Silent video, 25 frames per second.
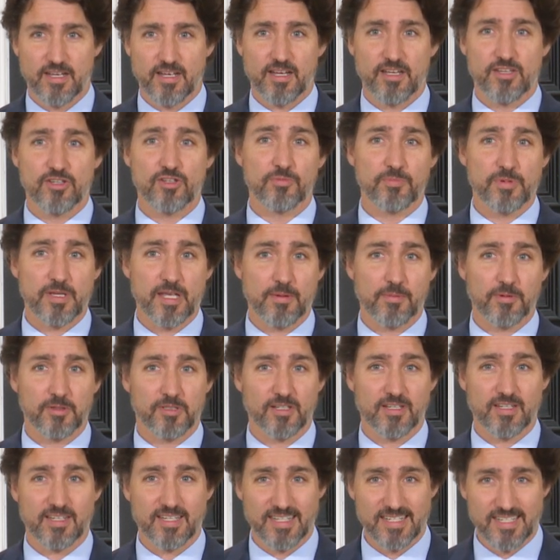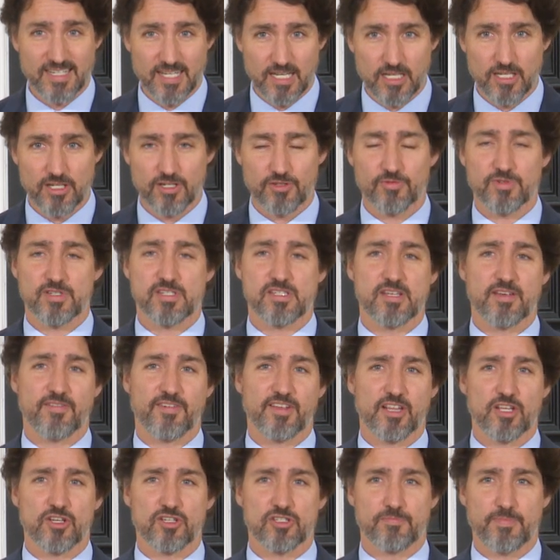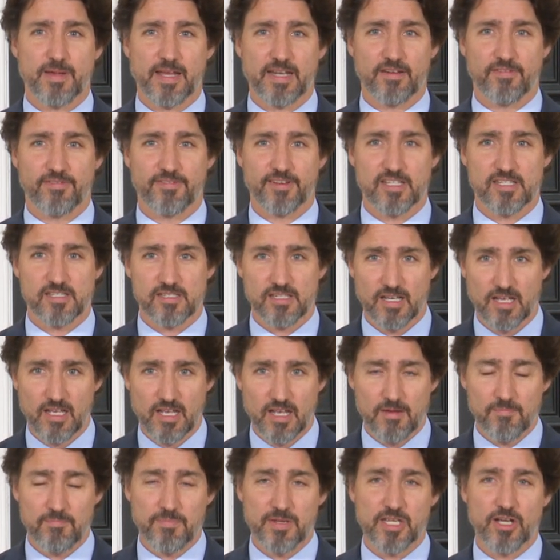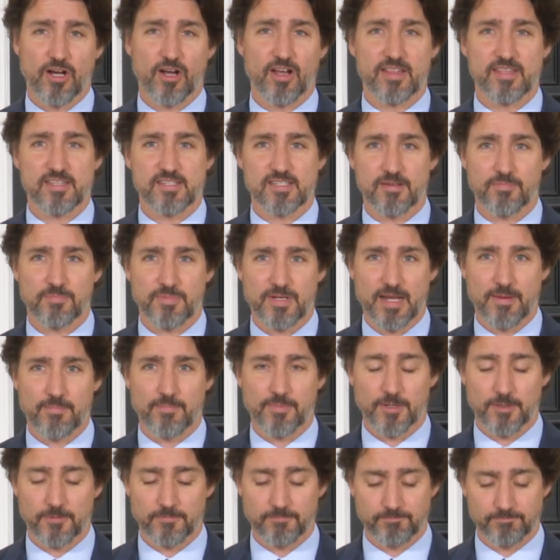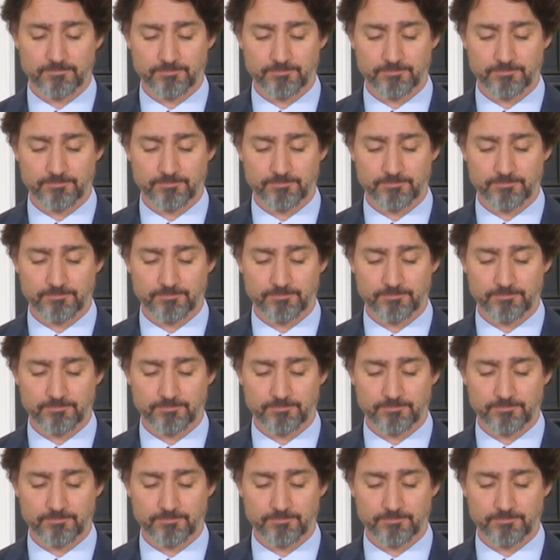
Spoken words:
and you'll be able to continue receiving those benefits beyond September.